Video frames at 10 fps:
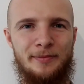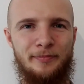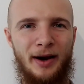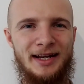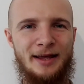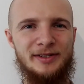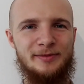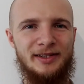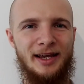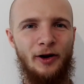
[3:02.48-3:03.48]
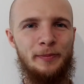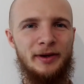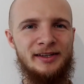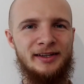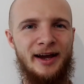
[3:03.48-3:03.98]
My name is Michael
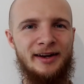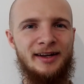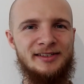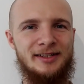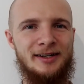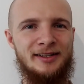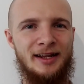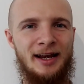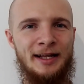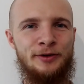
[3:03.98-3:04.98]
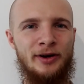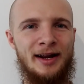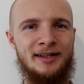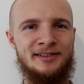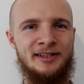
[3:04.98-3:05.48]
Olbrich, and I studied electrical
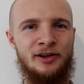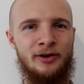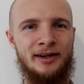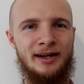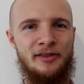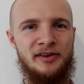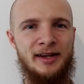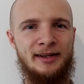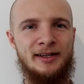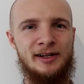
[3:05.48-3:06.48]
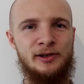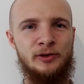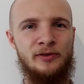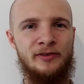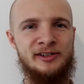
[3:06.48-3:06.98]
engineering at the Technical
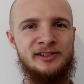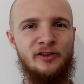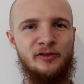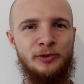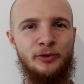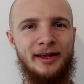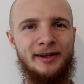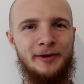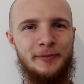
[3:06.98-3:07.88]
University of Munich.